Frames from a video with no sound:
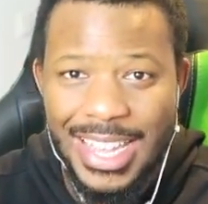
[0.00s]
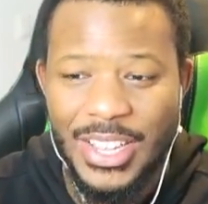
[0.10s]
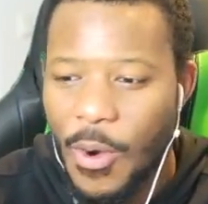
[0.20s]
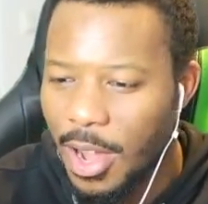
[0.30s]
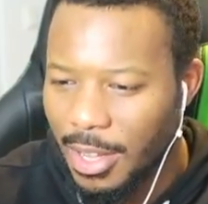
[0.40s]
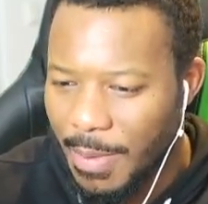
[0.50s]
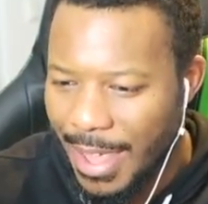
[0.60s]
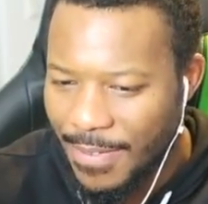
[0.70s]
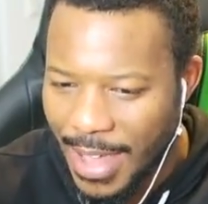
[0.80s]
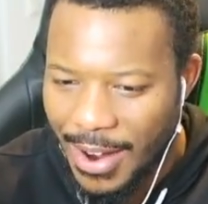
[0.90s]
is going to
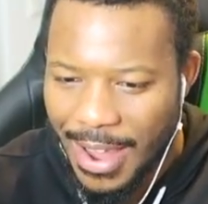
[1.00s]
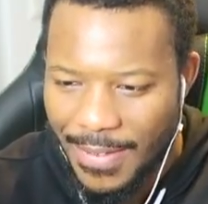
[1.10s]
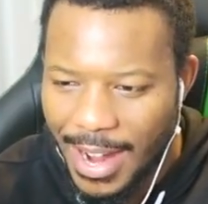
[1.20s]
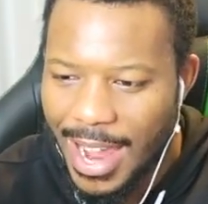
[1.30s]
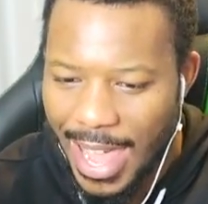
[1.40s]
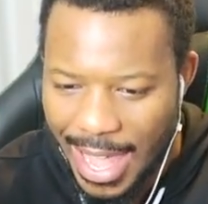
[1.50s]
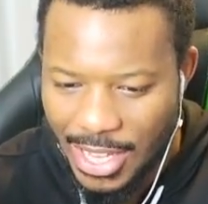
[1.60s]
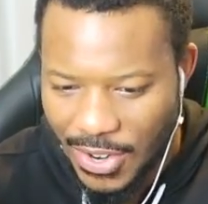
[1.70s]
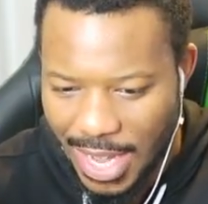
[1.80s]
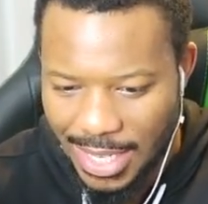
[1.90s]
be very, very
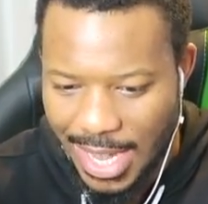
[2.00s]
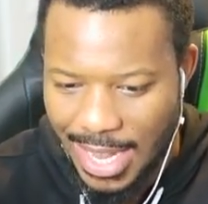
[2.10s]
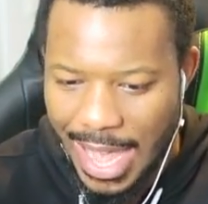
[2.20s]
interesting.